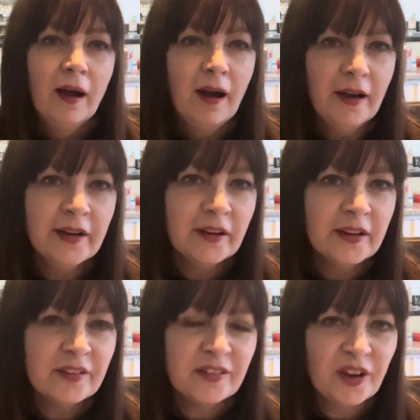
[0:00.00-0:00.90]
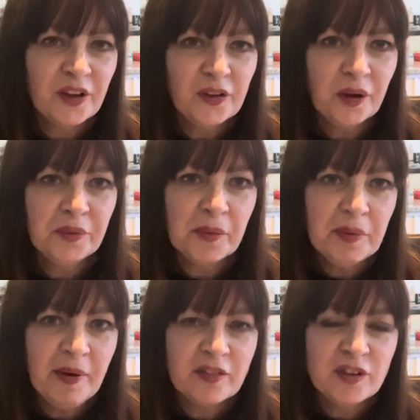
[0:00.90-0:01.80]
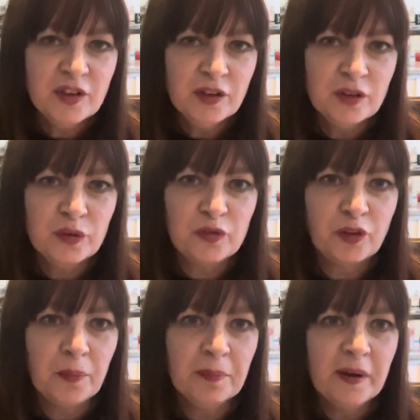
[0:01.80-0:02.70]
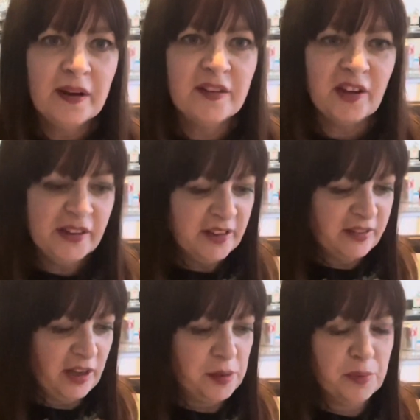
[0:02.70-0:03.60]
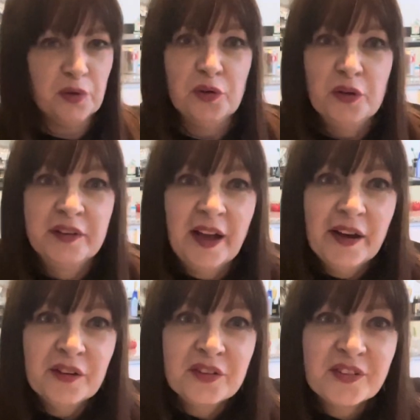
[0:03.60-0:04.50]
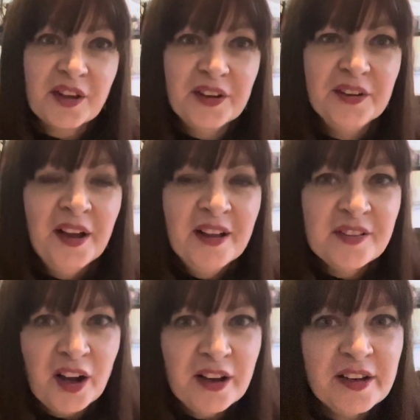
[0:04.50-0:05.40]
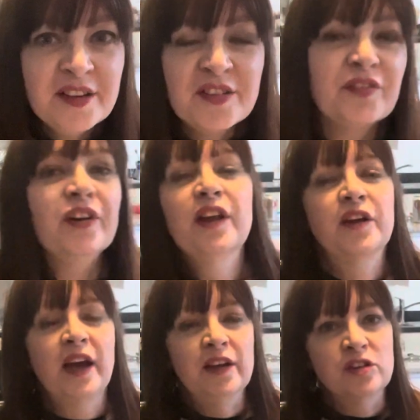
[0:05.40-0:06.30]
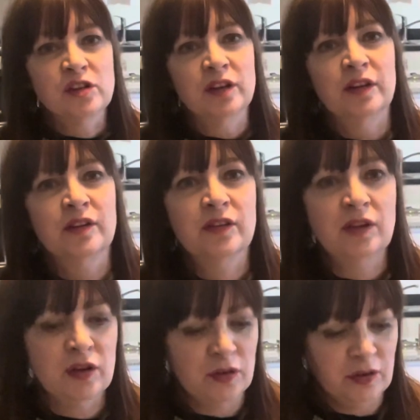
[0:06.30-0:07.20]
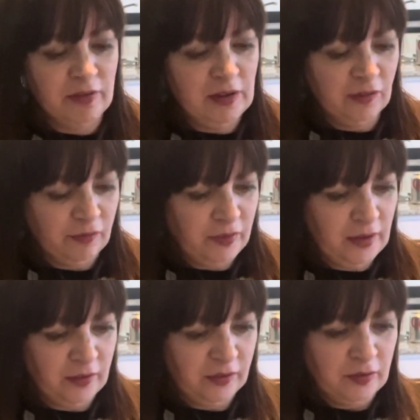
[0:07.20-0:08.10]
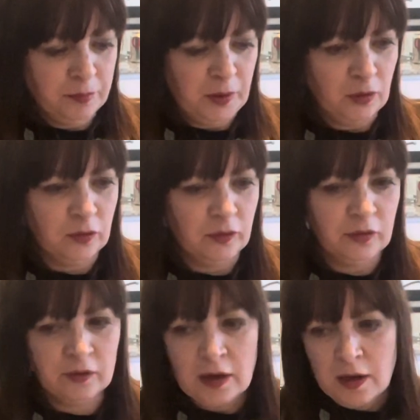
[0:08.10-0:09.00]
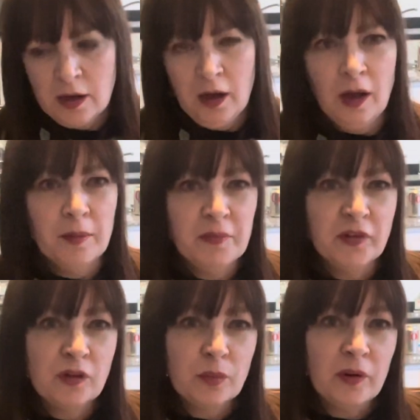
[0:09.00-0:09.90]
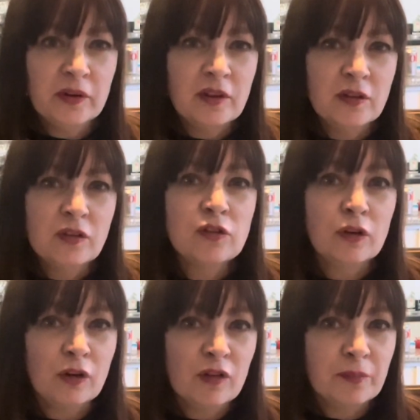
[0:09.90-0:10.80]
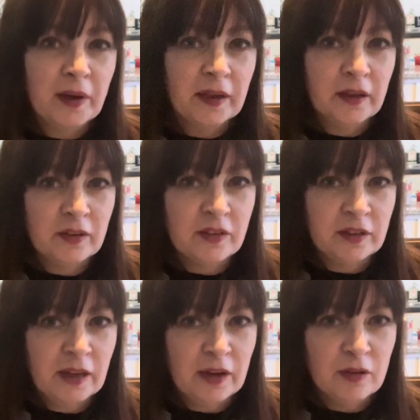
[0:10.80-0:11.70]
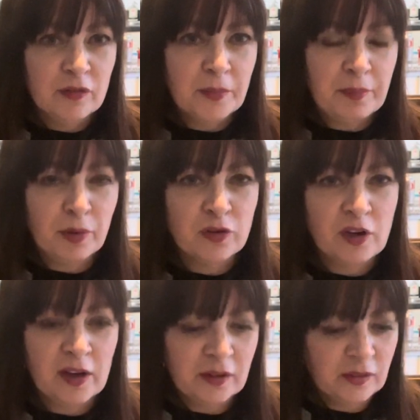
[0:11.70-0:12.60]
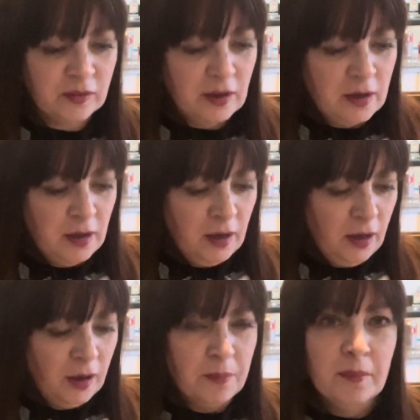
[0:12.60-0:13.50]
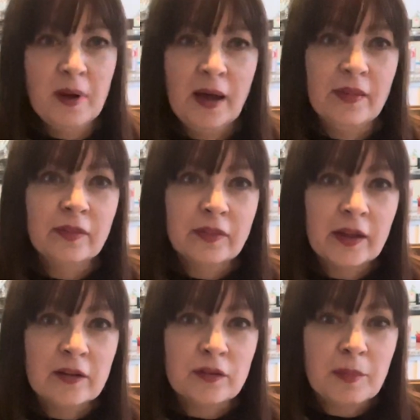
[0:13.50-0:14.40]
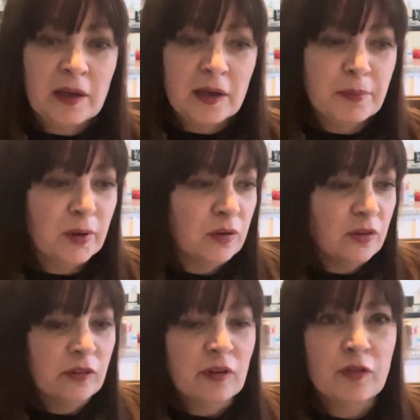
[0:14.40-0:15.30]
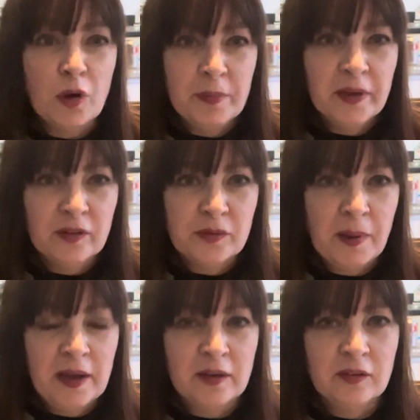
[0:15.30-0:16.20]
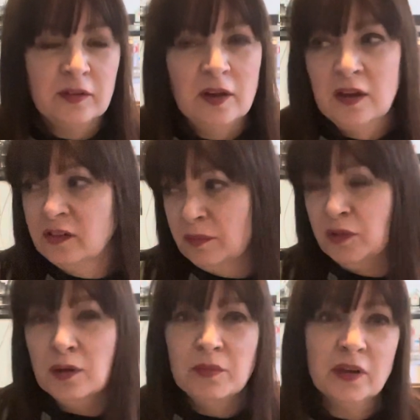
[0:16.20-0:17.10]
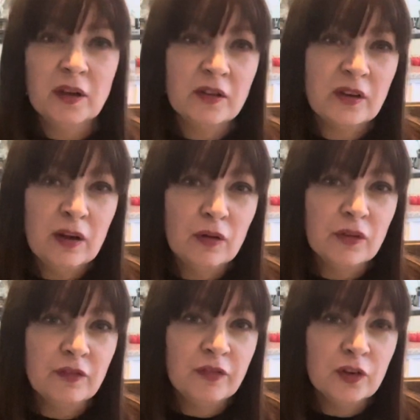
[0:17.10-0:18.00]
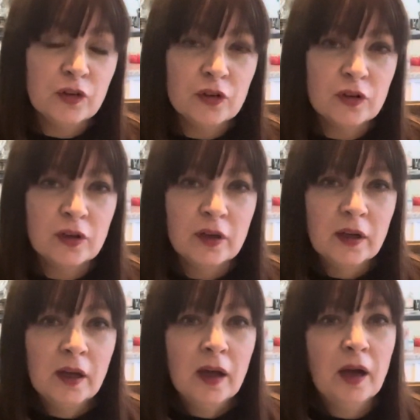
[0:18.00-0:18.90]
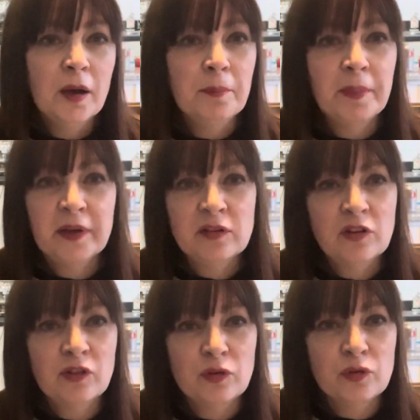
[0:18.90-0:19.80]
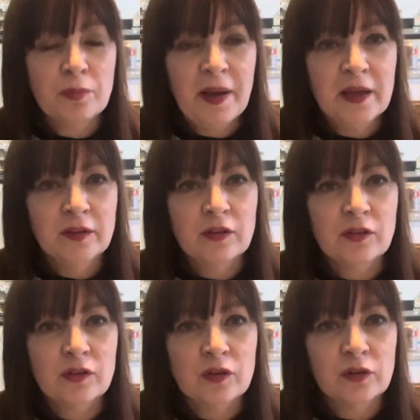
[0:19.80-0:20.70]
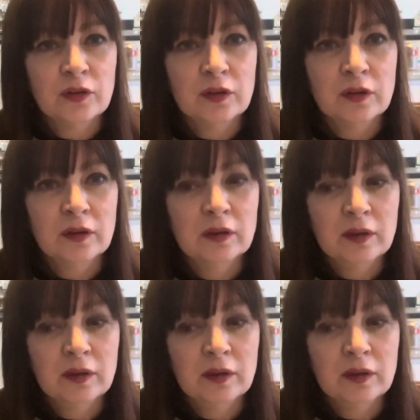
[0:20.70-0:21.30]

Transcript: Hi guys, so I'm coming back to you from my dining table now, so slightly different location. So the reason for this is because this is where I tend to do a lot of my cutting out of my projects, and that is mainly because I've got a bigger space. Sometimes I cut out on the floor, but it just all depends on